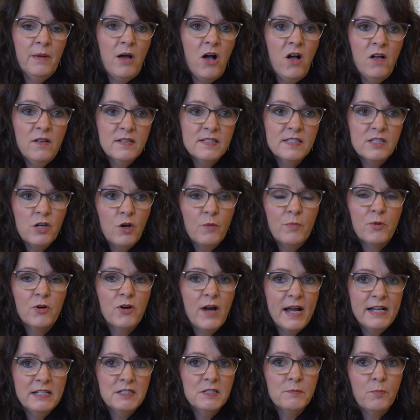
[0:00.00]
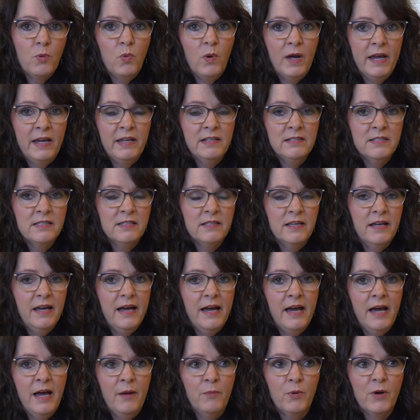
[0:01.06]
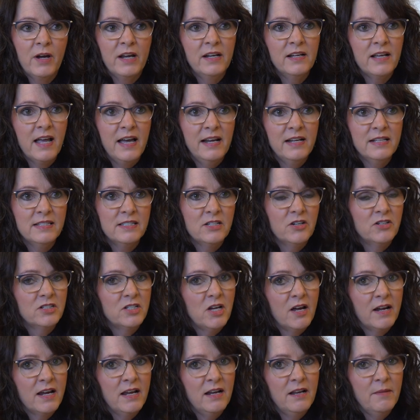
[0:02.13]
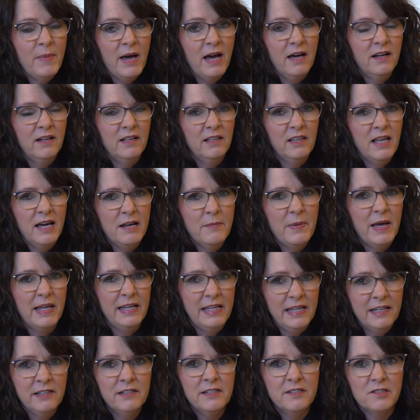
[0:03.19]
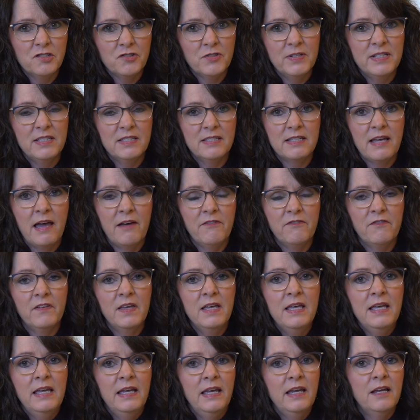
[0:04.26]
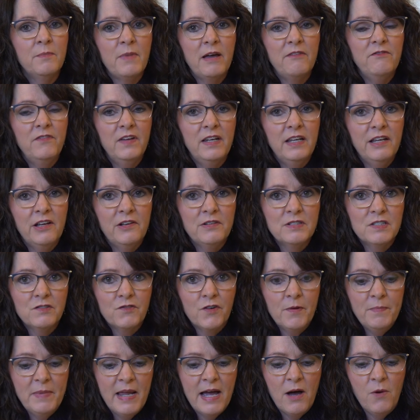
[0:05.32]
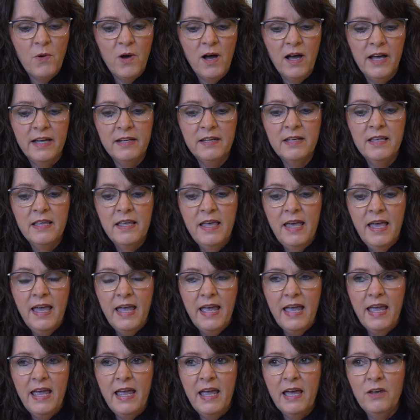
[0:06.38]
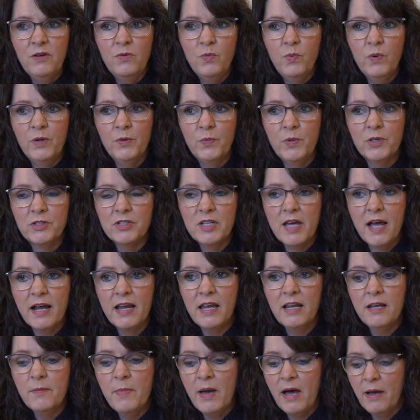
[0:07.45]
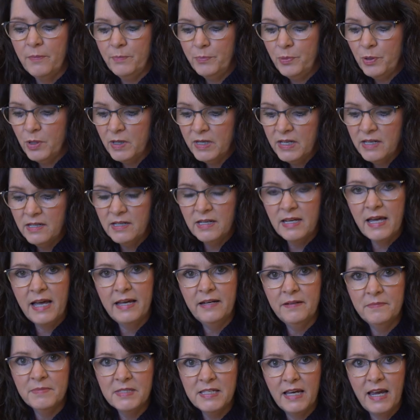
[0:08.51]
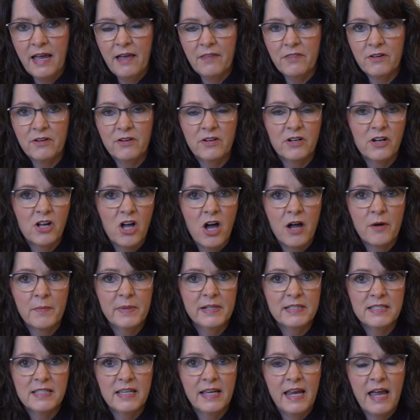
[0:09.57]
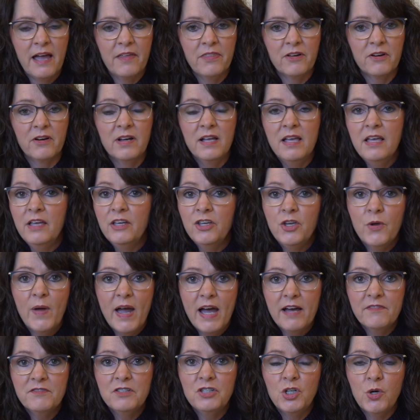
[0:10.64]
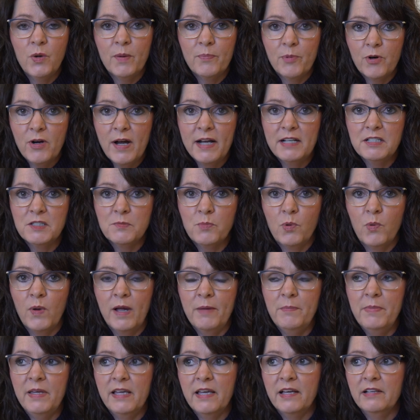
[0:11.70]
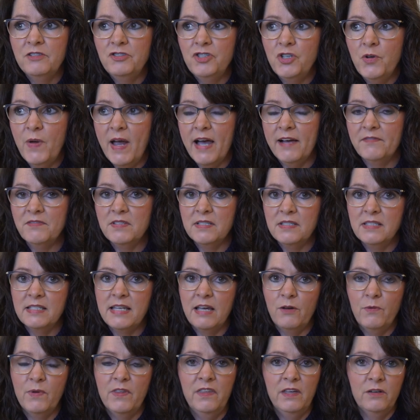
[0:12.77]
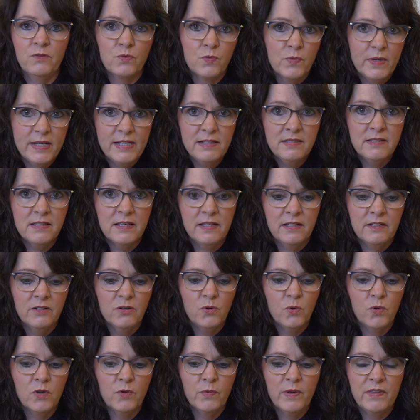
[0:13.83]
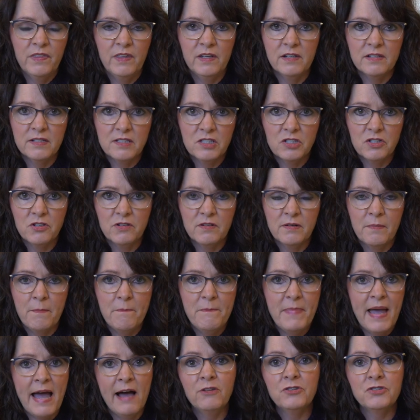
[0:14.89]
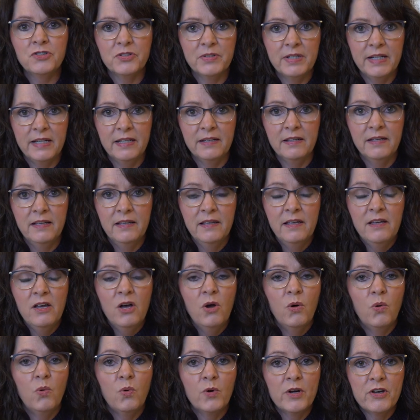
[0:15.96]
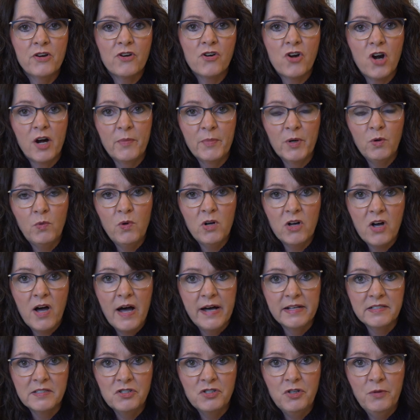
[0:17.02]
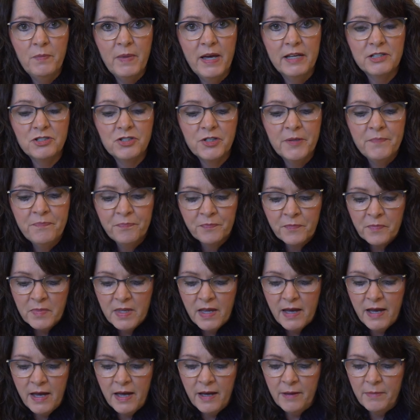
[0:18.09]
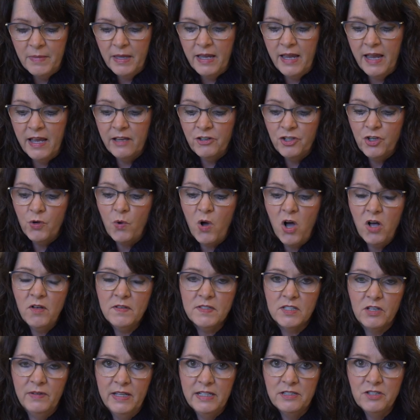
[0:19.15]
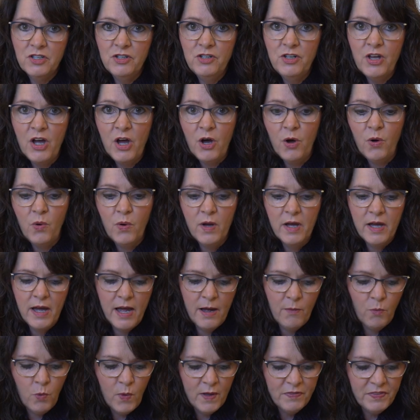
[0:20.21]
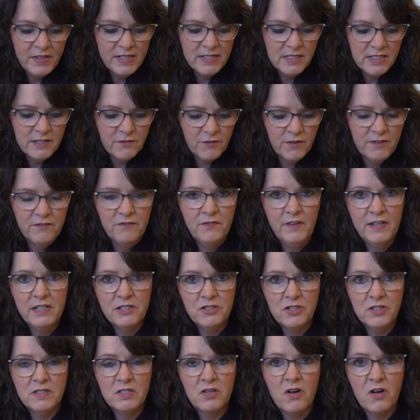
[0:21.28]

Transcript: Also, price point. We're going to kind of start talking about a lot about industry stuff in my videos from now on. And when we're talking about putting an item together or a garment together, you have to know a price point because you have to stay within reason or within a certain boundary, or your garment will cost too much. And you also need to know what these different finishes